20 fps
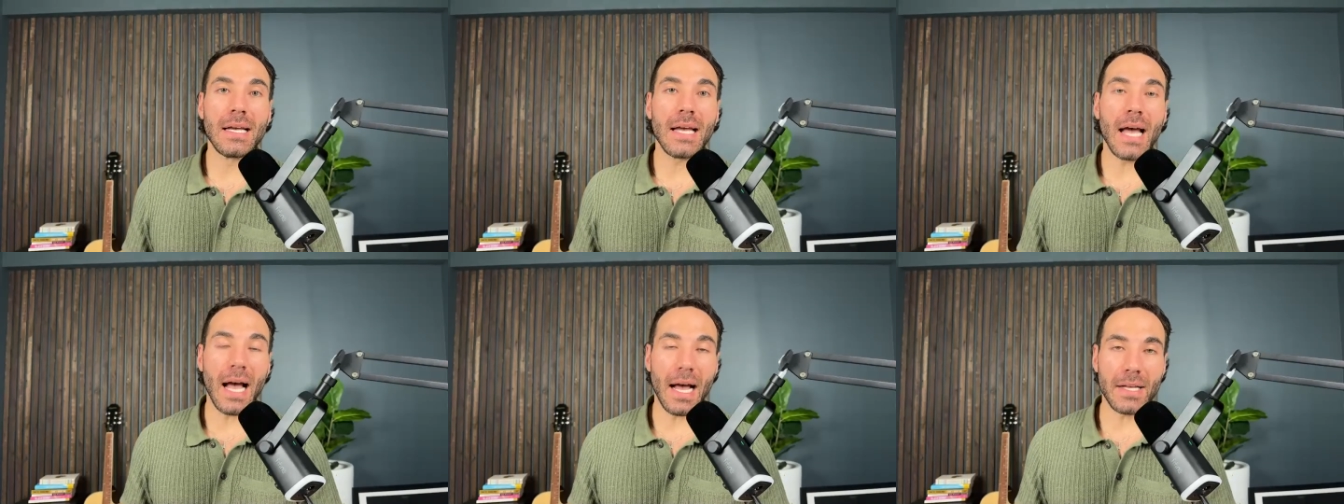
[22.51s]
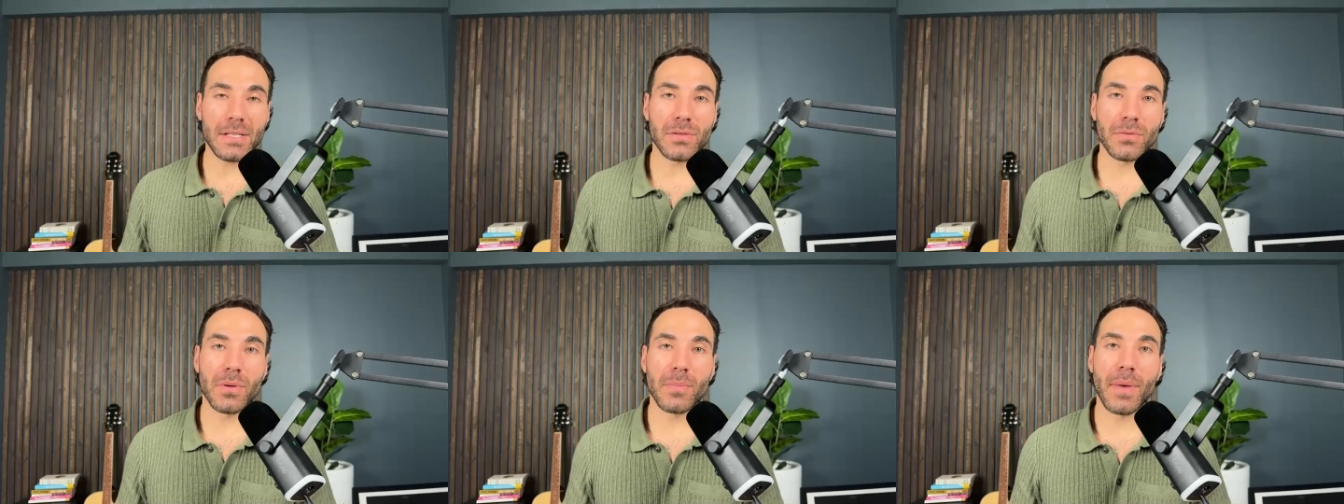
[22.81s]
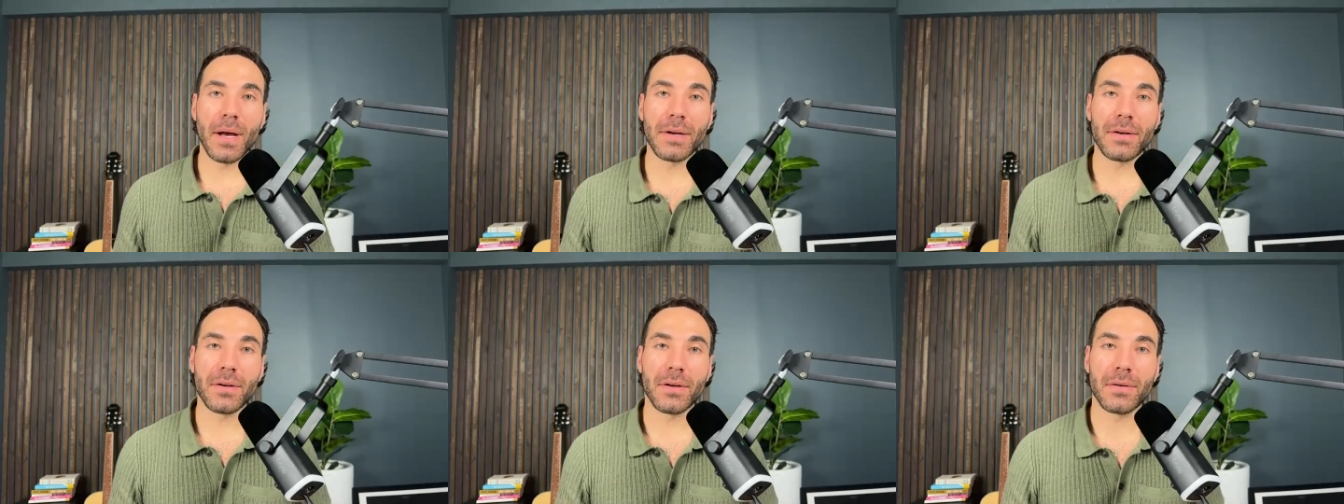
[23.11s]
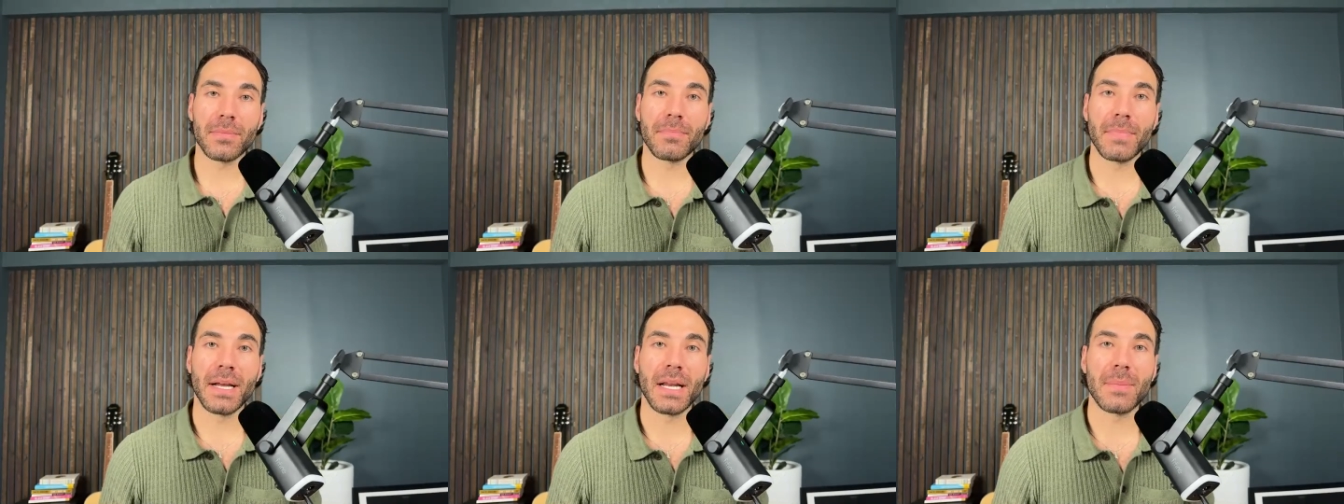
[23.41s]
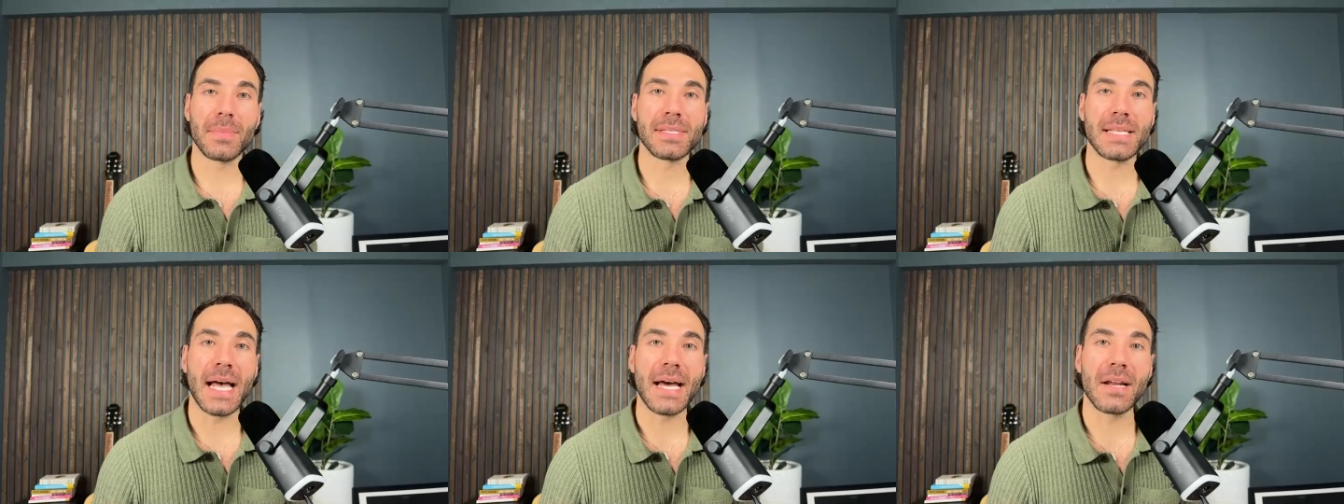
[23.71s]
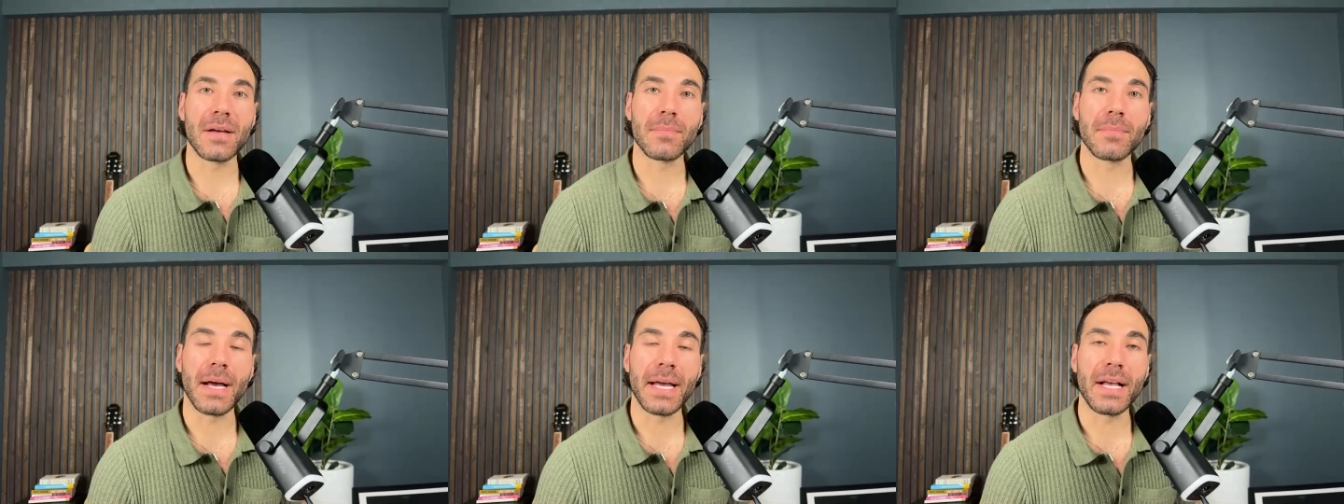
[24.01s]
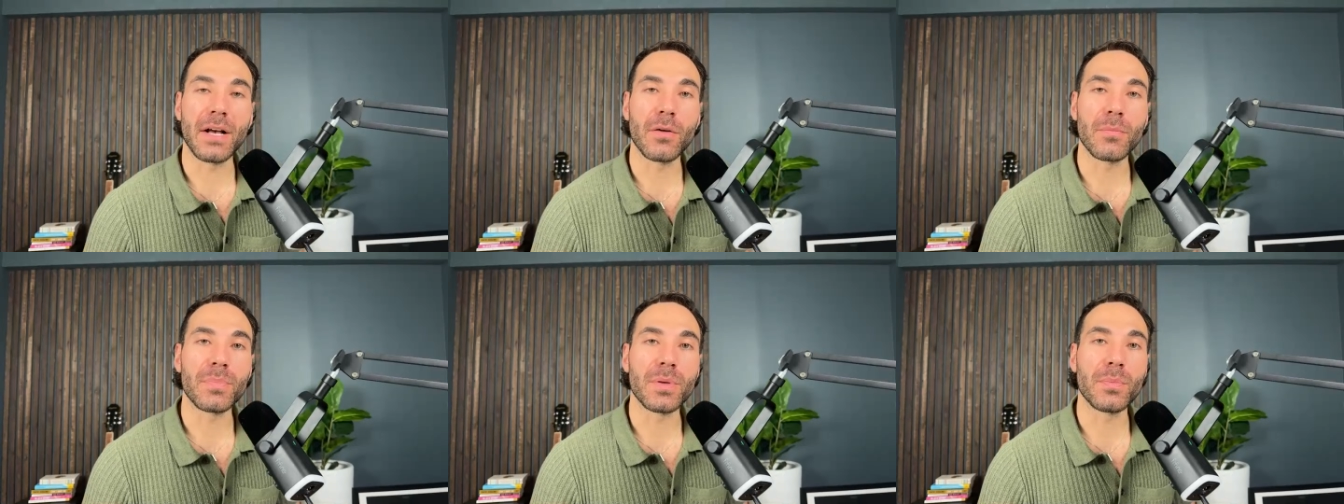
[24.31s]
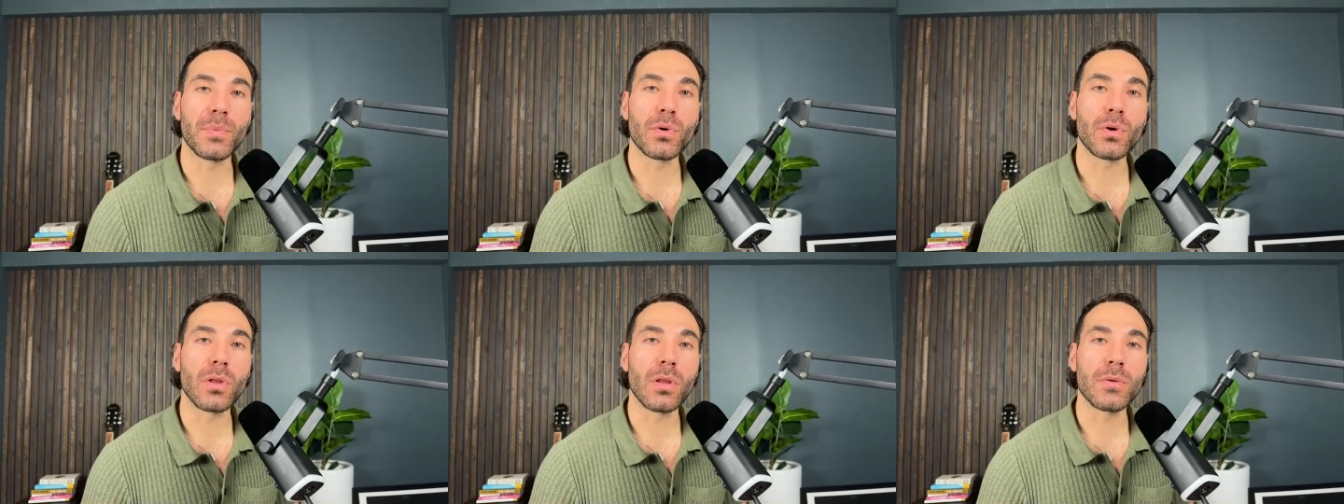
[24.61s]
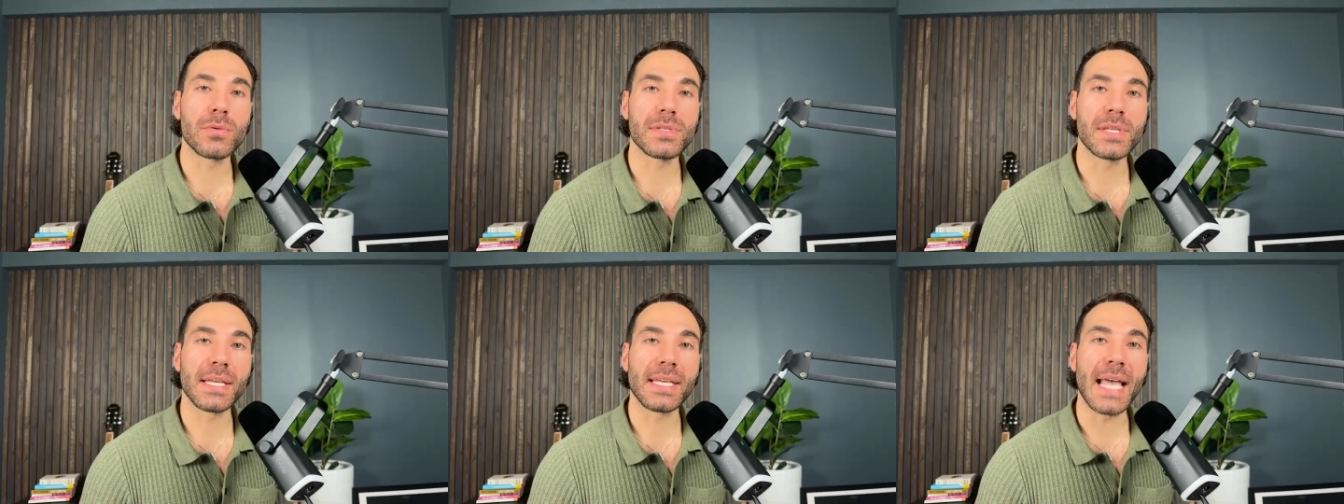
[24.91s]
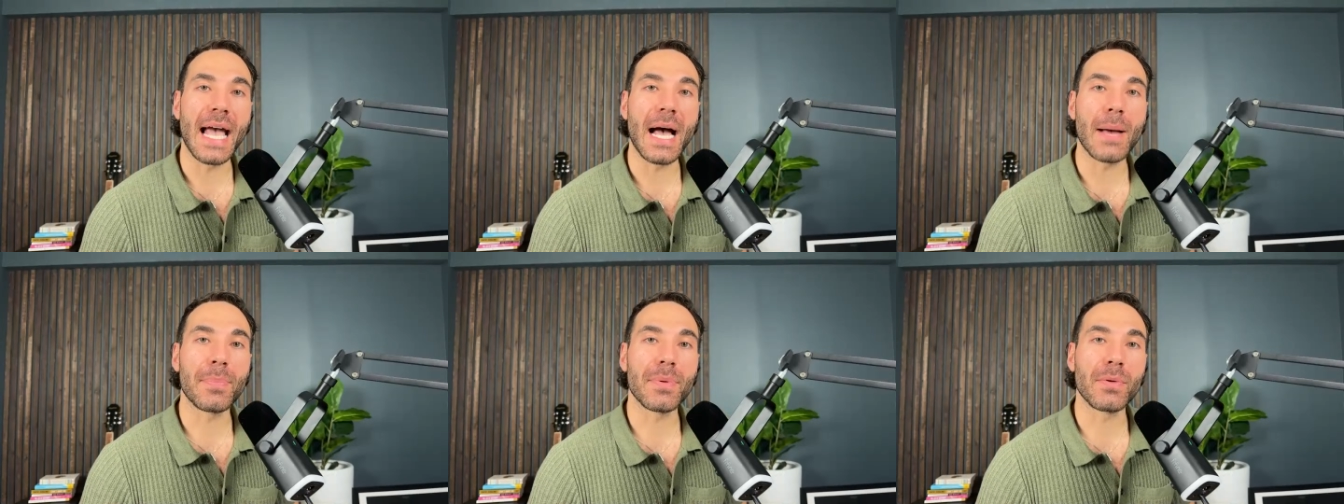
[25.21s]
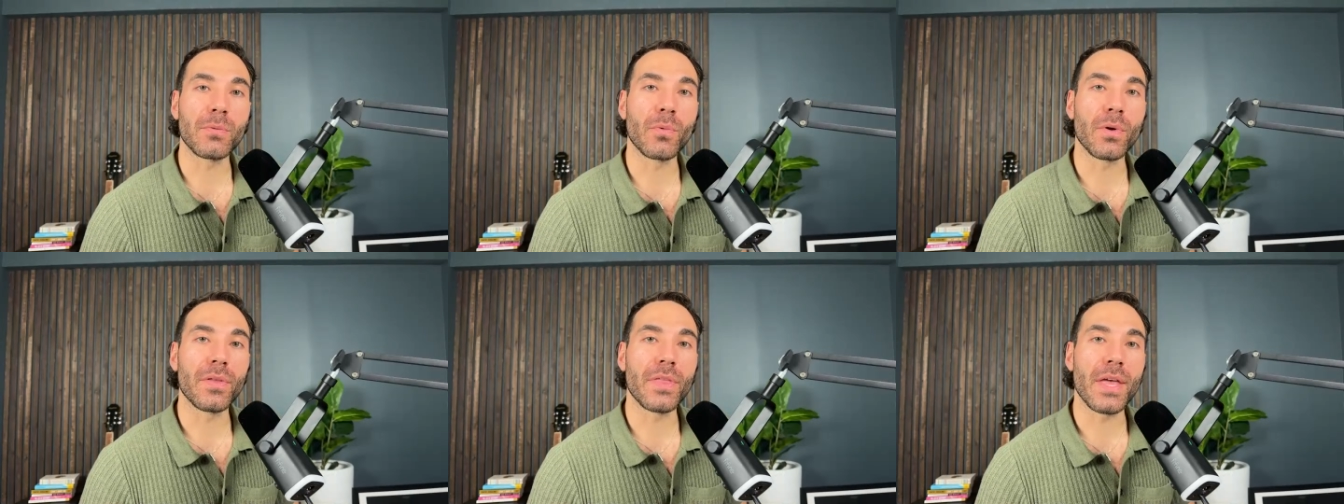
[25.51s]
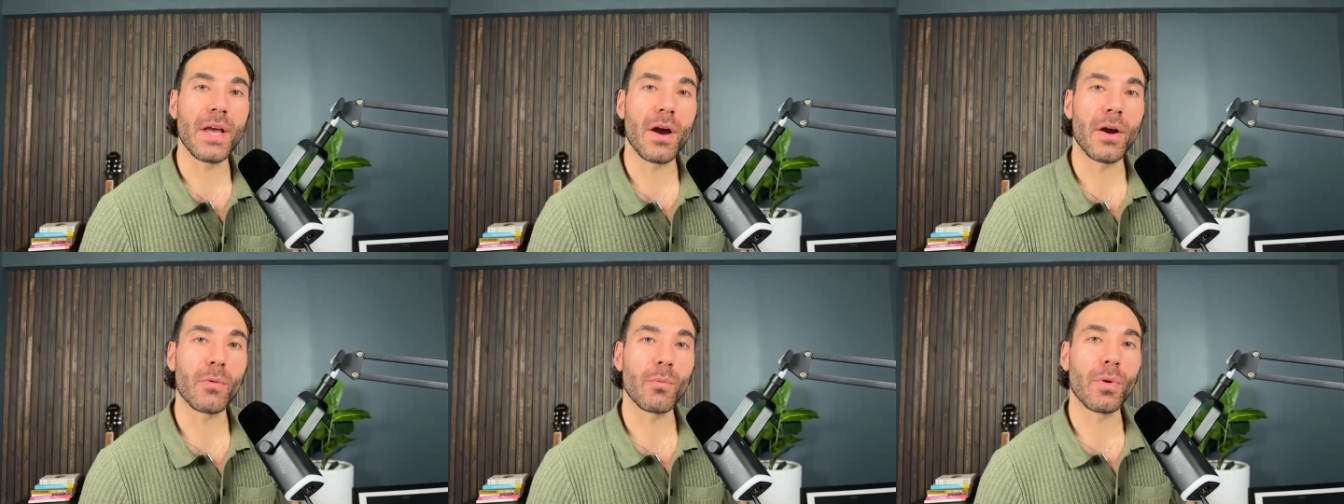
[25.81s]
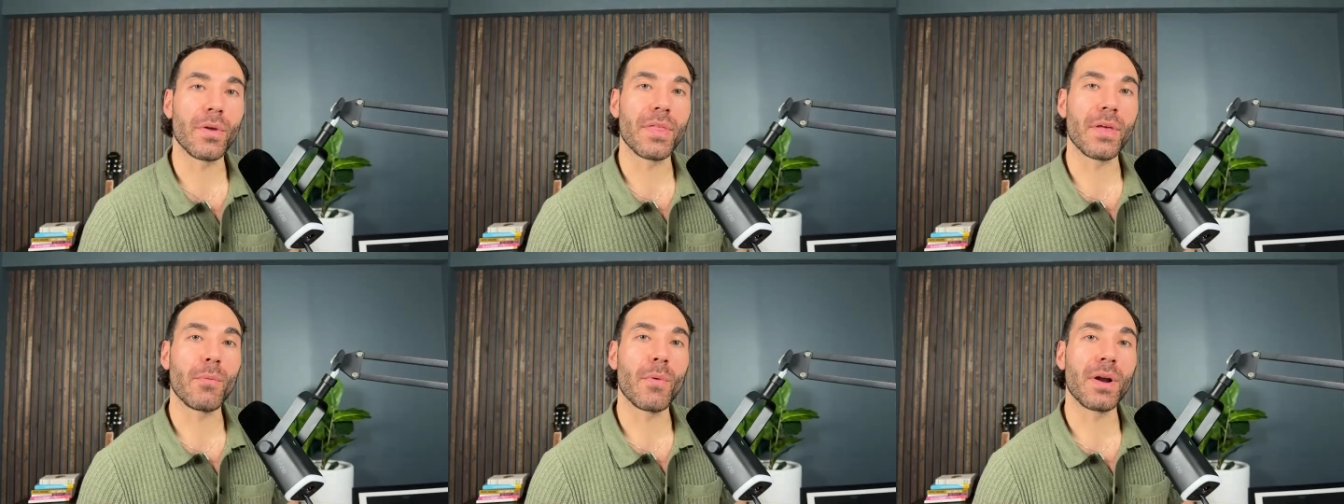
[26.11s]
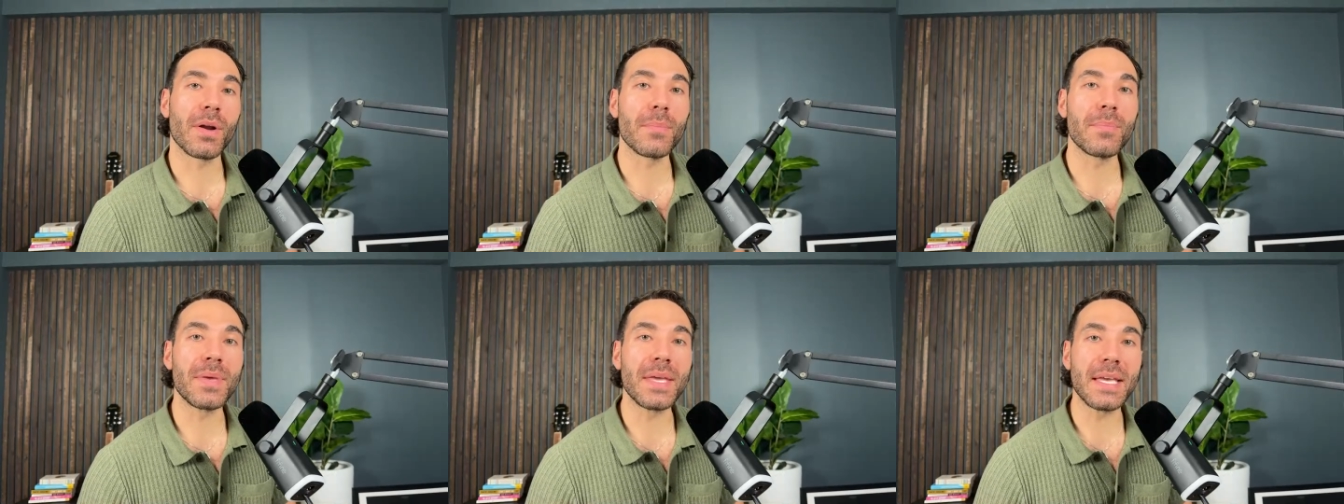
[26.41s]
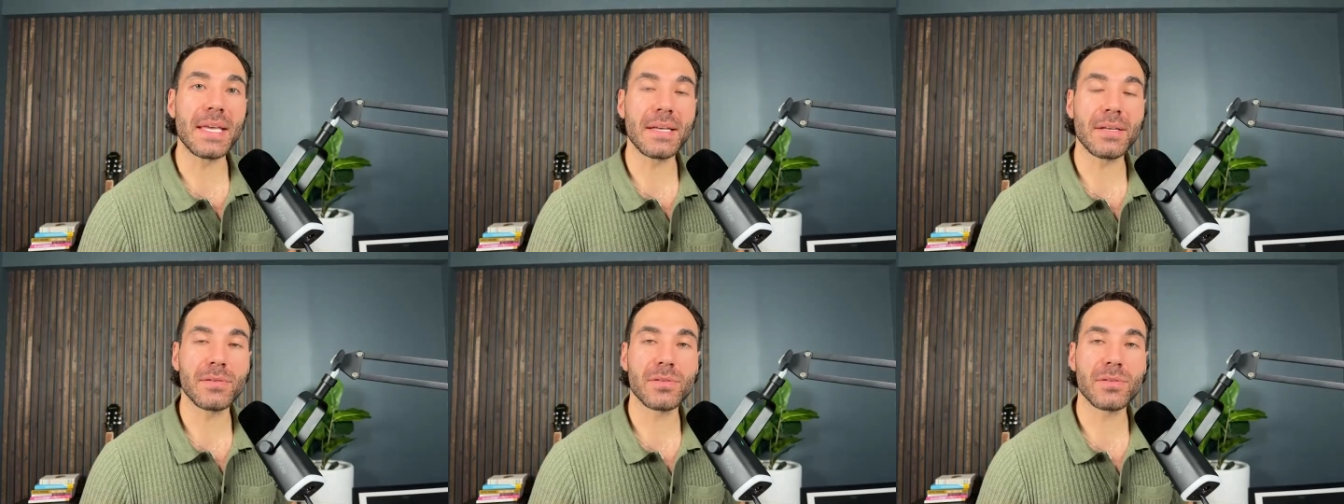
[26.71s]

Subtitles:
As a reminder, my name is Adam. I help people close the gap in where they are and where they want to be